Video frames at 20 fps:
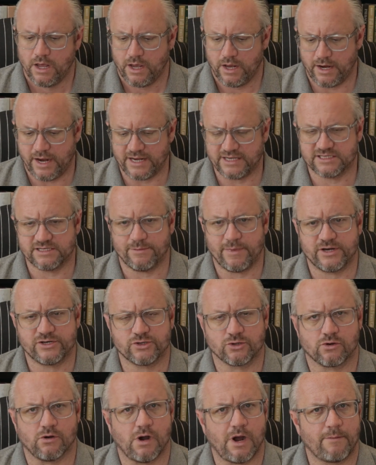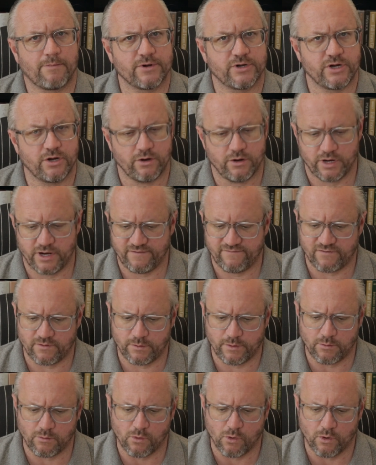an asymmetrical opportunity for
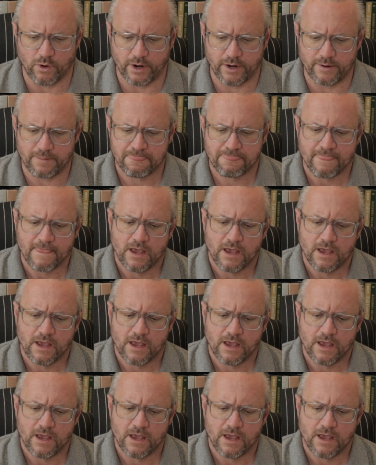reward.